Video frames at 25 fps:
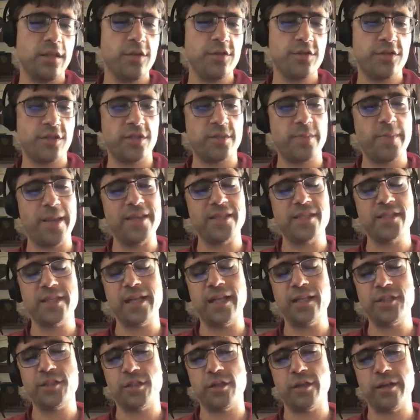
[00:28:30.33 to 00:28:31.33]
the user space
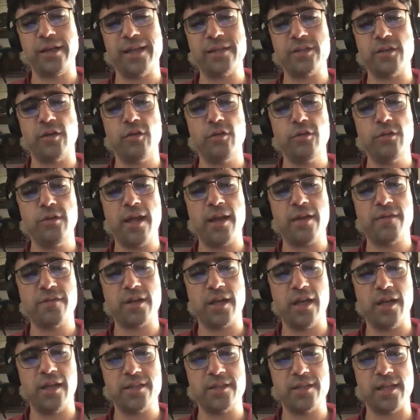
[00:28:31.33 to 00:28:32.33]
scheduler has a whole lot
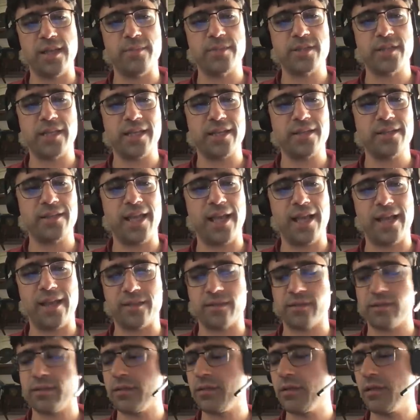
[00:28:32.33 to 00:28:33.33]
of concepts like
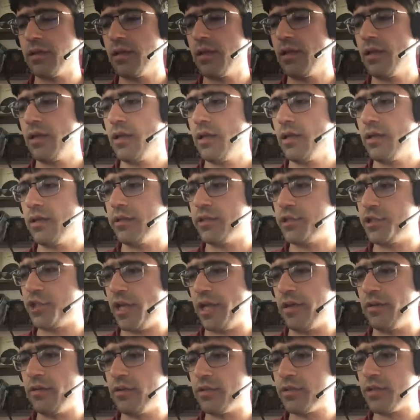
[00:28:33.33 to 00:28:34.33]
tasks and
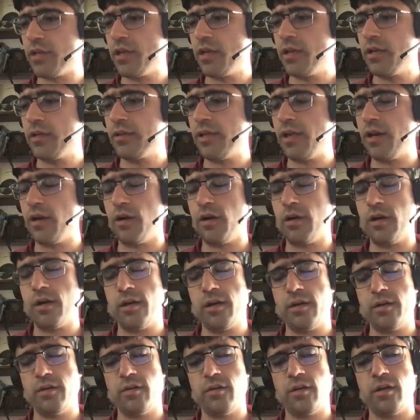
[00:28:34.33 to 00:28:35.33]
channels that
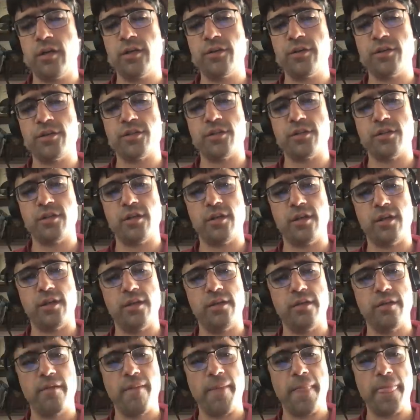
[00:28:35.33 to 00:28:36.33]
aren't
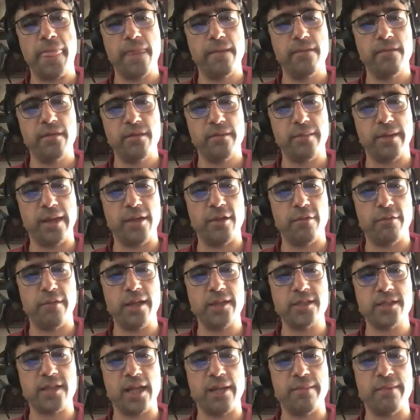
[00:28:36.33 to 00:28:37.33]
understood by the
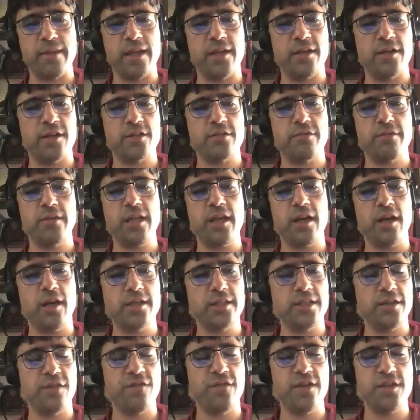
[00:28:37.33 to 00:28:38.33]
runtime, and it's really
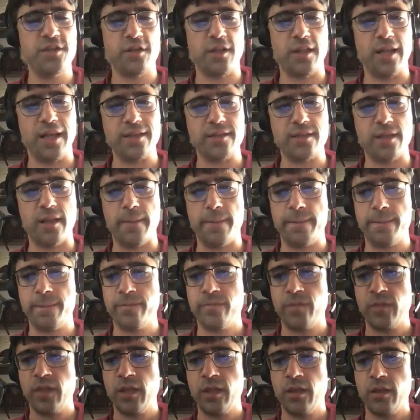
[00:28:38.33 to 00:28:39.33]
hard to visualize them.